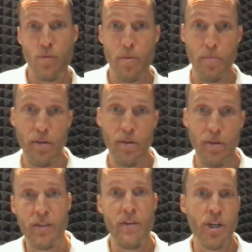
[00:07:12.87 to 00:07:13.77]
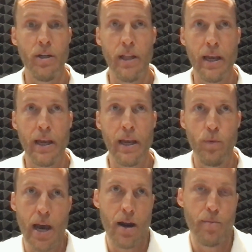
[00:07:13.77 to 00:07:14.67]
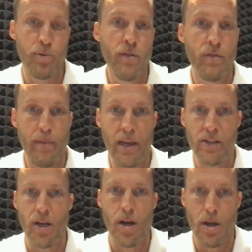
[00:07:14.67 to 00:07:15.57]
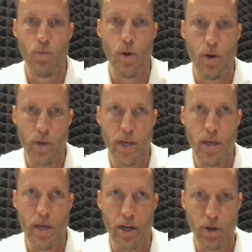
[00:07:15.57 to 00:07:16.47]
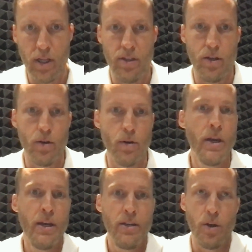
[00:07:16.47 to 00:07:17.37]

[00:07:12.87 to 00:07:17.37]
We want to remove this feature. Like, we got approval based on what we had agreed to.